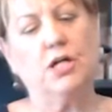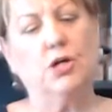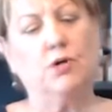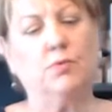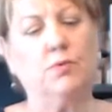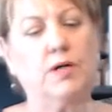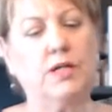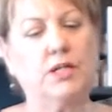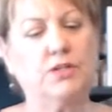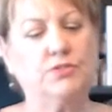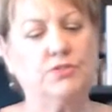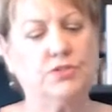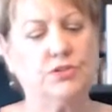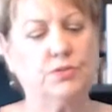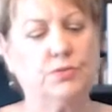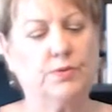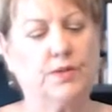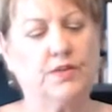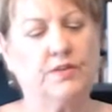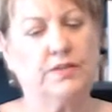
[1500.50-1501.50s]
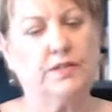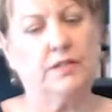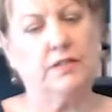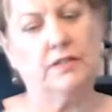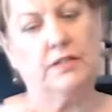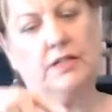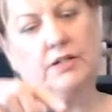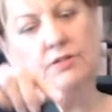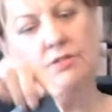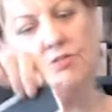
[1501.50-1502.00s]
What you do with
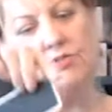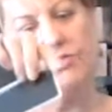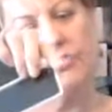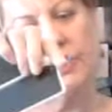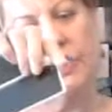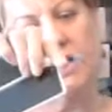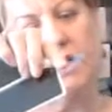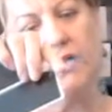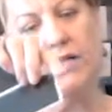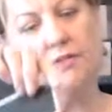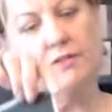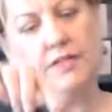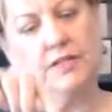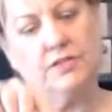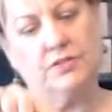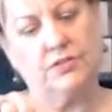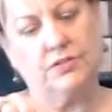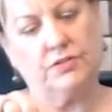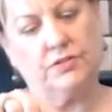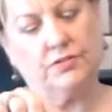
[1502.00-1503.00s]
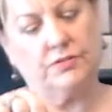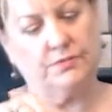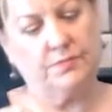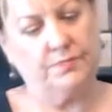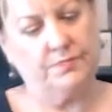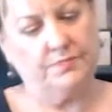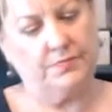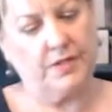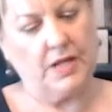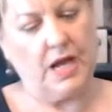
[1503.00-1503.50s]
it, these are
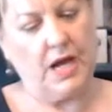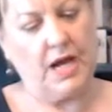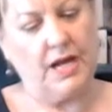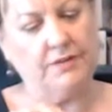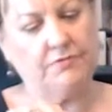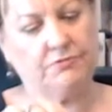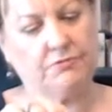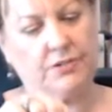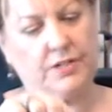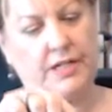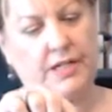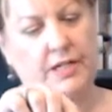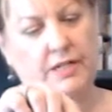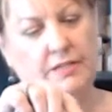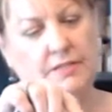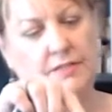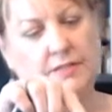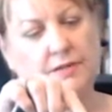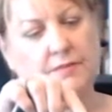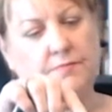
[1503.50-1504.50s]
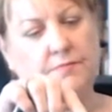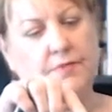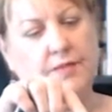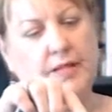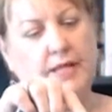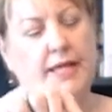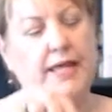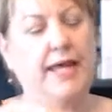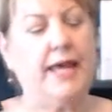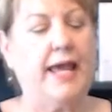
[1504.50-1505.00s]
ivories,
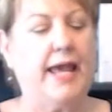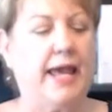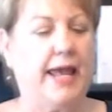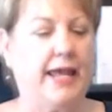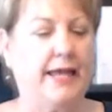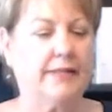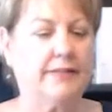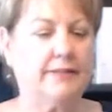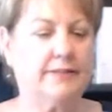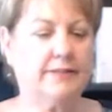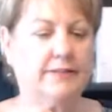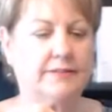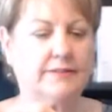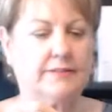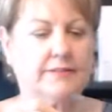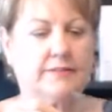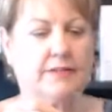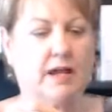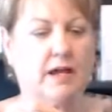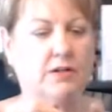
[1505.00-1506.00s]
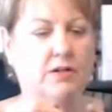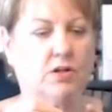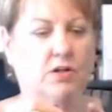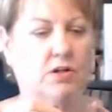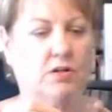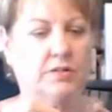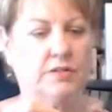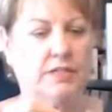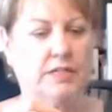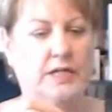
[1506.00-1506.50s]
and it's got
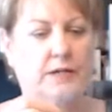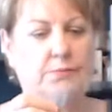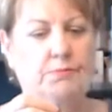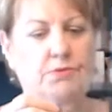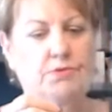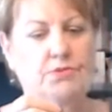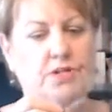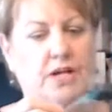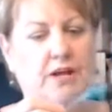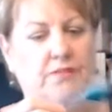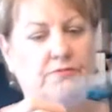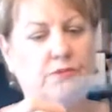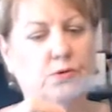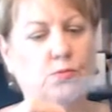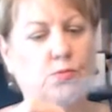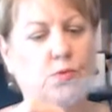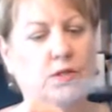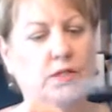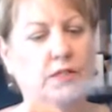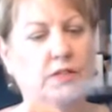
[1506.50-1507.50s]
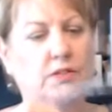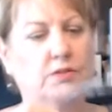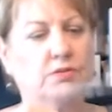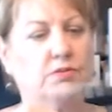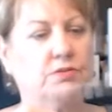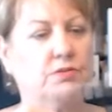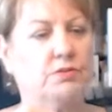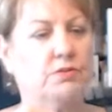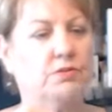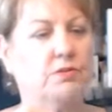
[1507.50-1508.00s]
all the numbers, ivory 1
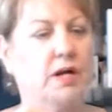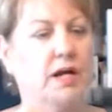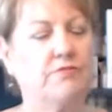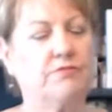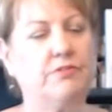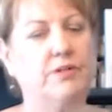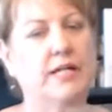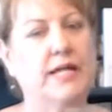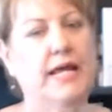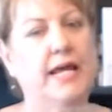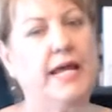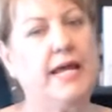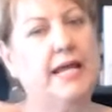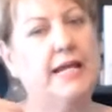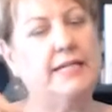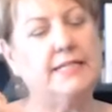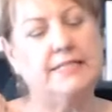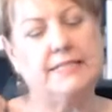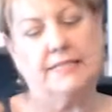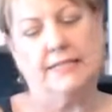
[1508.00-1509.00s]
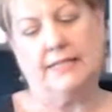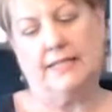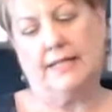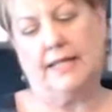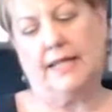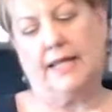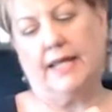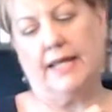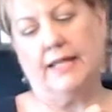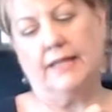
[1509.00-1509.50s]
through ivory 8,
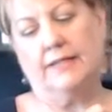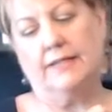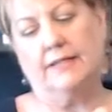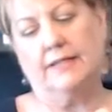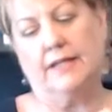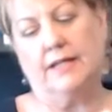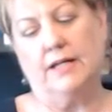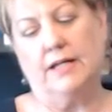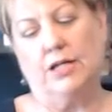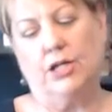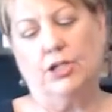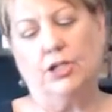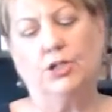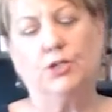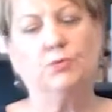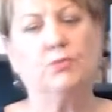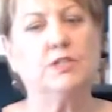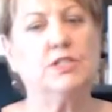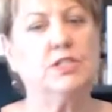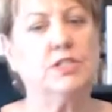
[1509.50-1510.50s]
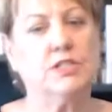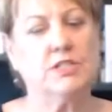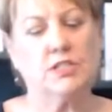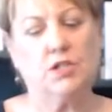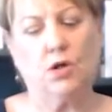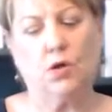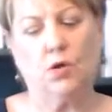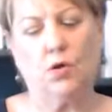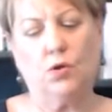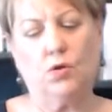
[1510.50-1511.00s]
and you would just
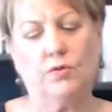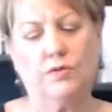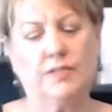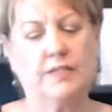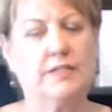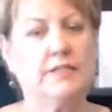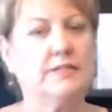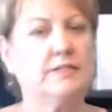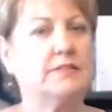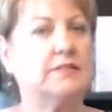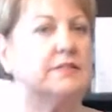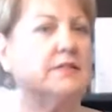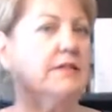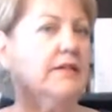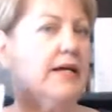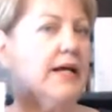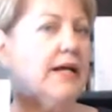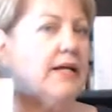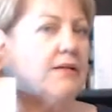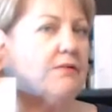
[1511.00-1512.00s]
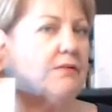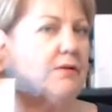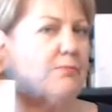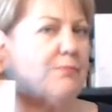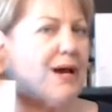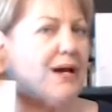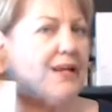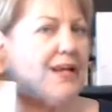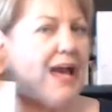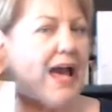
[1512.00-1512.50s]
hold this about
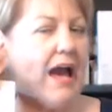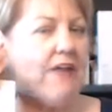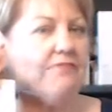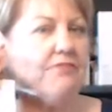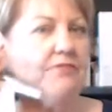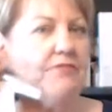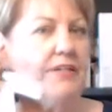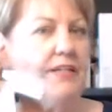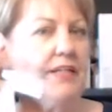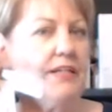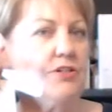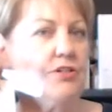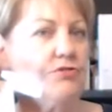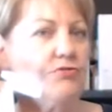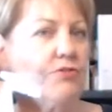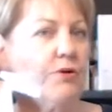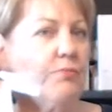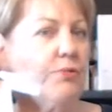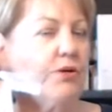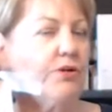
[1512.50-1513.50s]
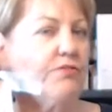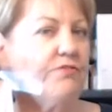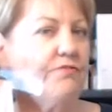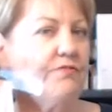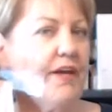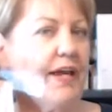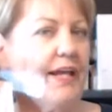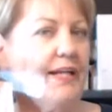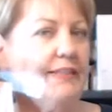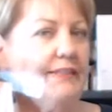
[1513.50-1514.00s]
1/2 of an inch from her
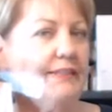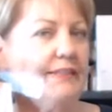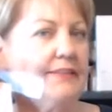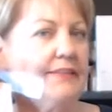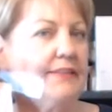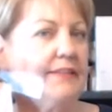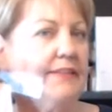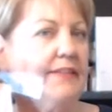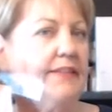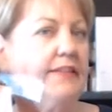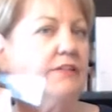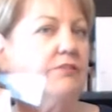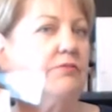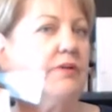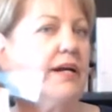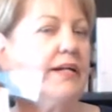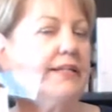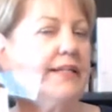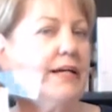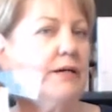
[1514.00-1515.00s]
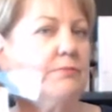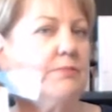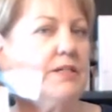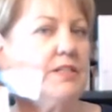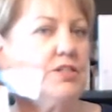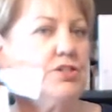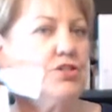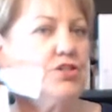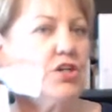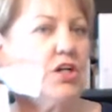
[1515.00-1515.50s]
face, right down by
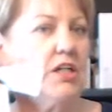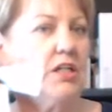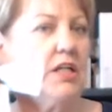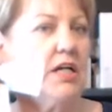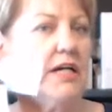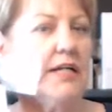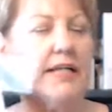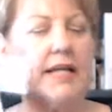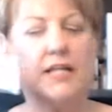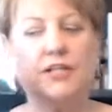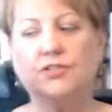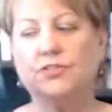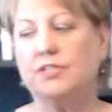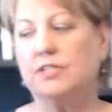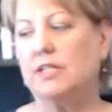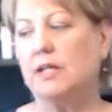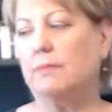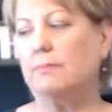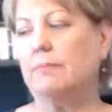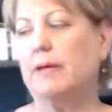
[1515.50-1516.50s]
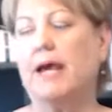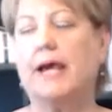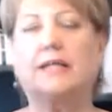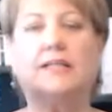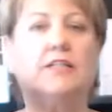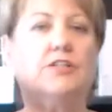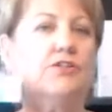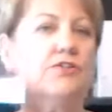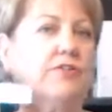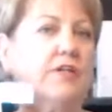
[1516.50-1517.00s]
the jawline, and you step
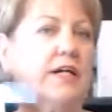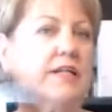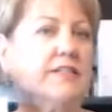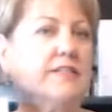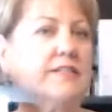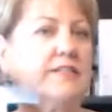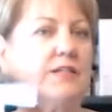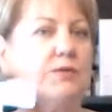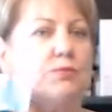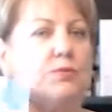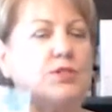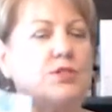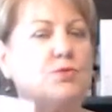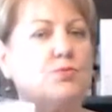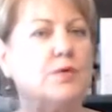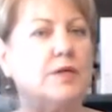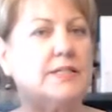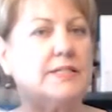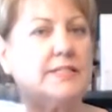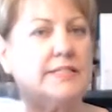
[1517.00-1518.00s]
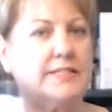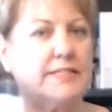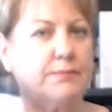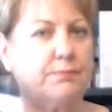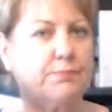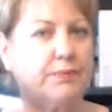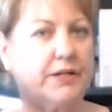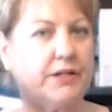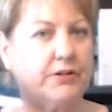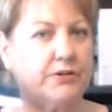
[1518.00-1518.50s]
back and you kind of see which one
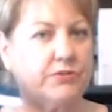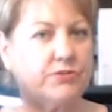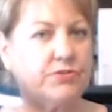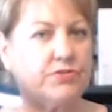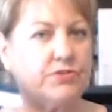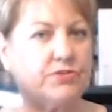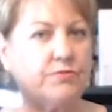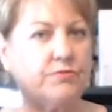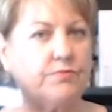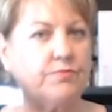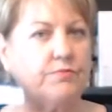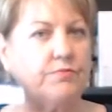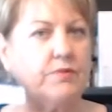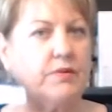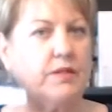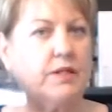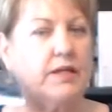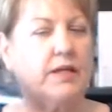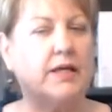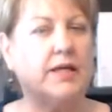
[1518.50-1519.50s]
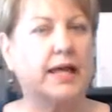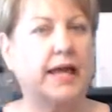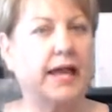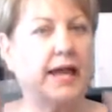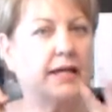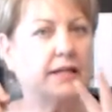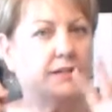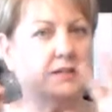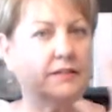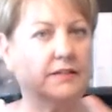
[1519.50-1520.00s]
disappears.
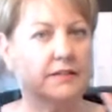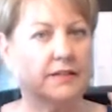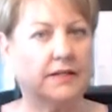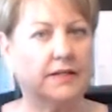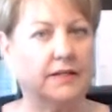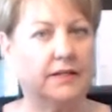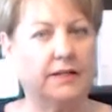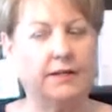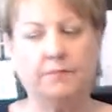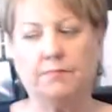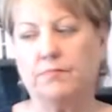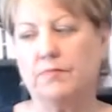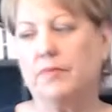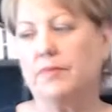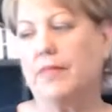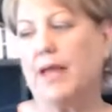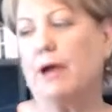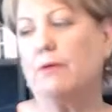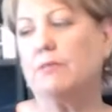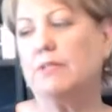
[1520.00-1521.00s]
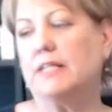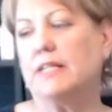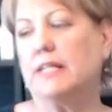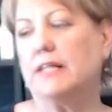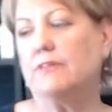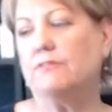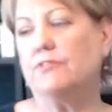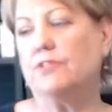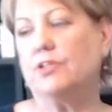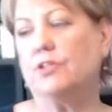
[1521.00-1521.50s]
And that would
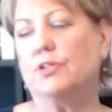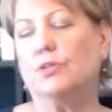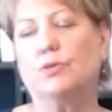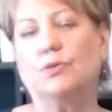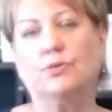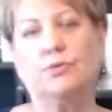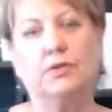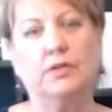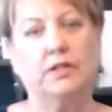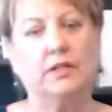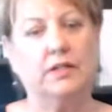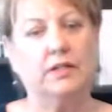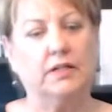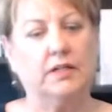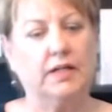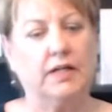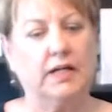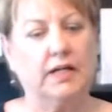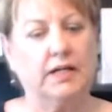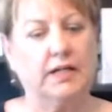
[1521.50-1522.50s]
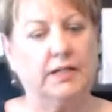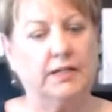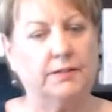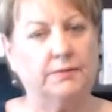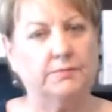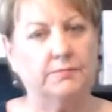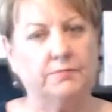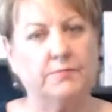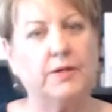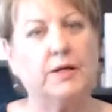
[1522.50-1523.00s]
give you,
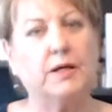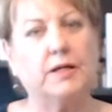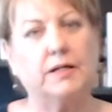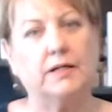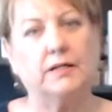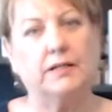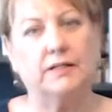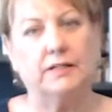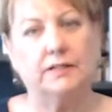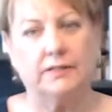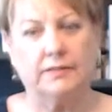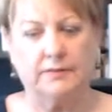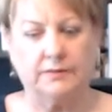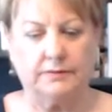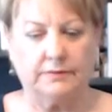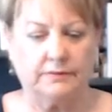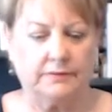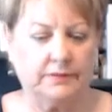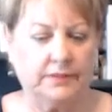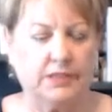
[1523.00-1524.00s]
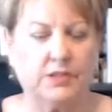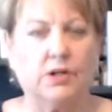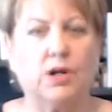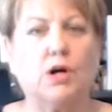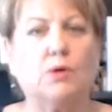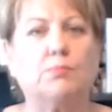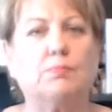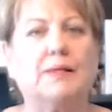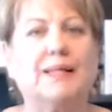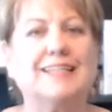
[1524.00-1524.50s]

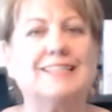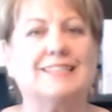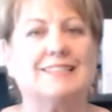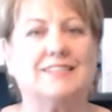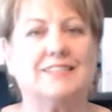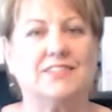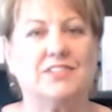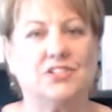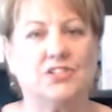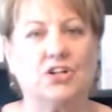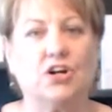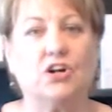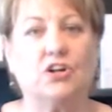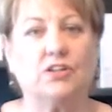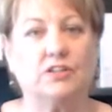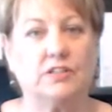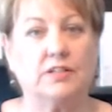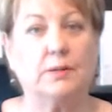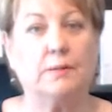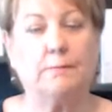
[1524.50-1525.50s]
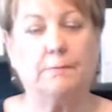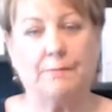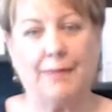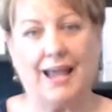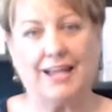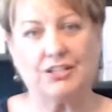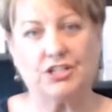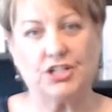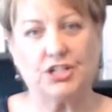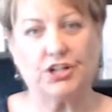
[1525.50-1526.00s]
a place to start
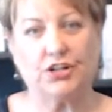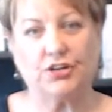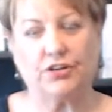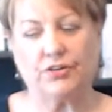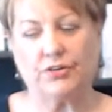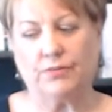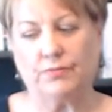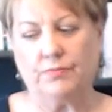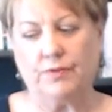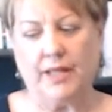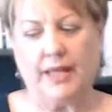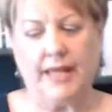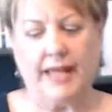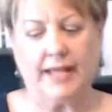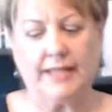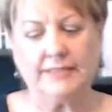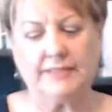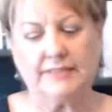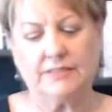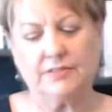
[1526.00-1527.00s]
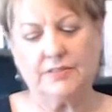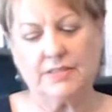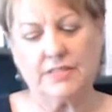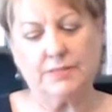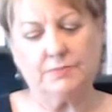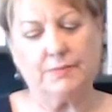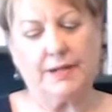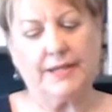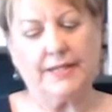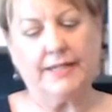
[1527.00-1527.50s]
matching her. And so
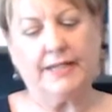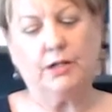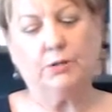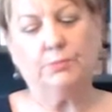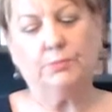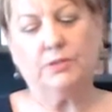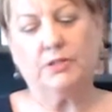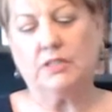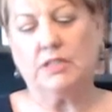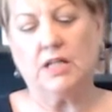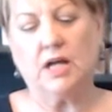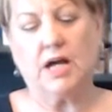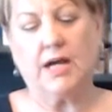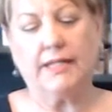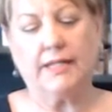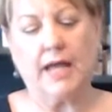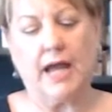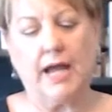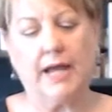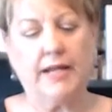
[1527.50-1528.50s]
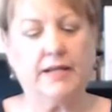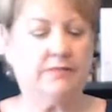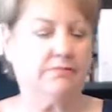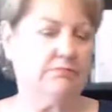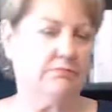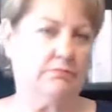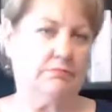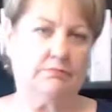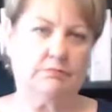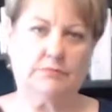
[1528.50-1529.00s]
this might help you a lot. I
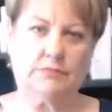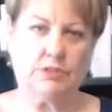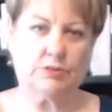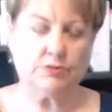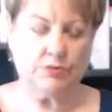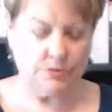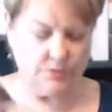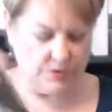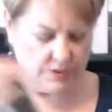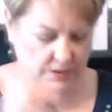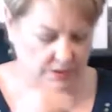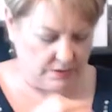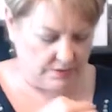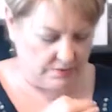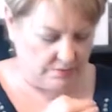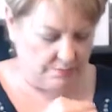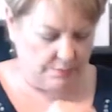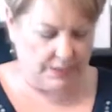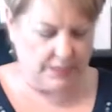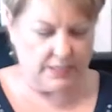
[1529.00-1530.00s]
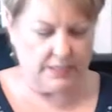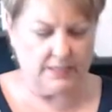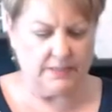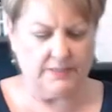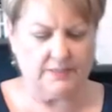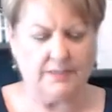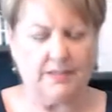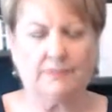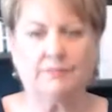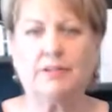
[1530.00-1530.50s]
don't use it
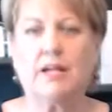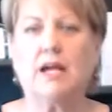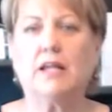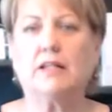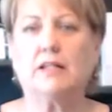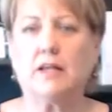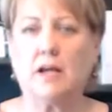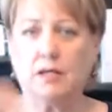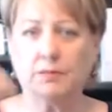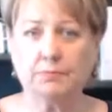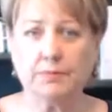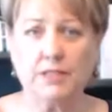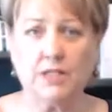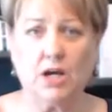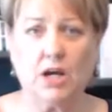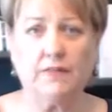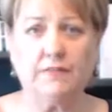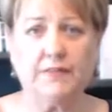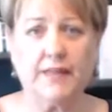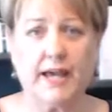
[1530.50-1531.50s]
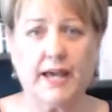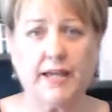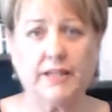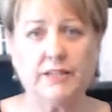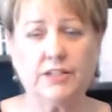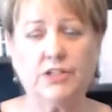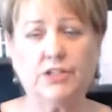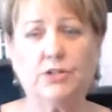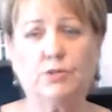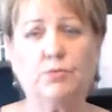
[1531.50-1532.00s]
because I've kind of gone beyond that.
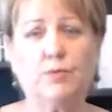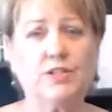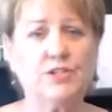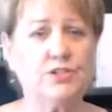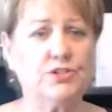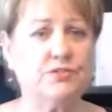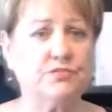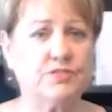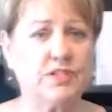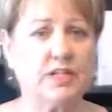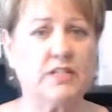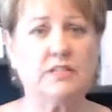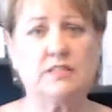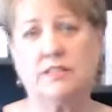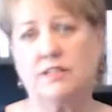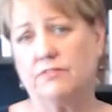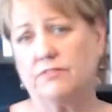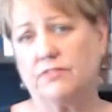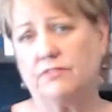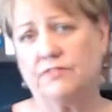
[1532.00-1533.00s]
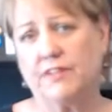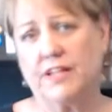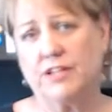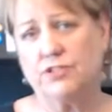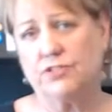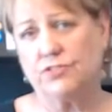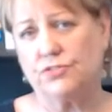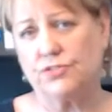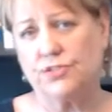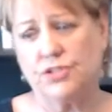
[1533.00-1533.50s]
Once you've done several
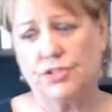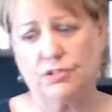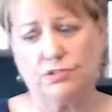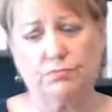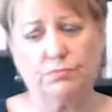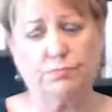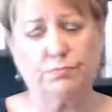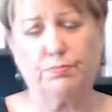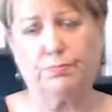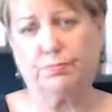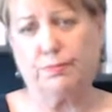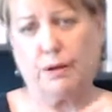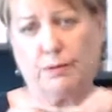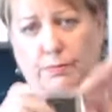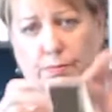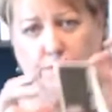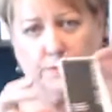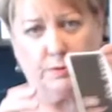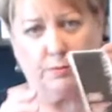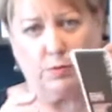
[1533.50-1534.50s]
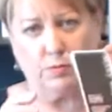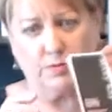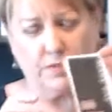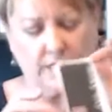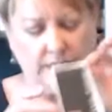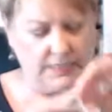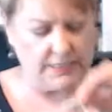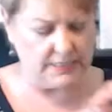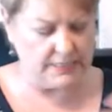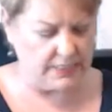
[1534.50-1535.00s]
facials, you probably won't
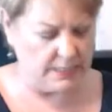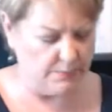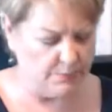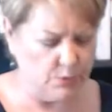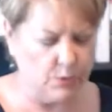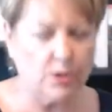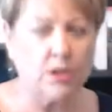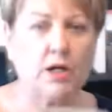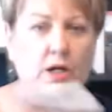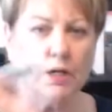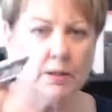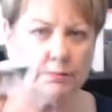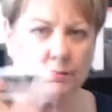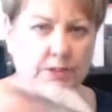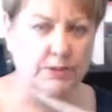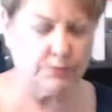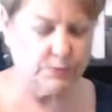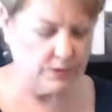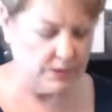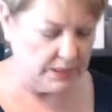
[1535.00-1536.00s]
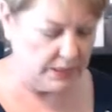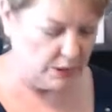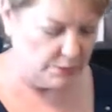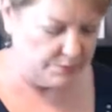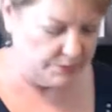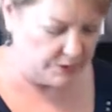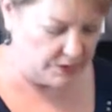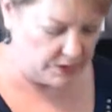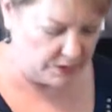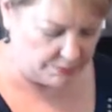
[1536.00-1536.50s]
need this anymore, but it will
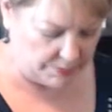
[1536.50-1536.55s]
help you in the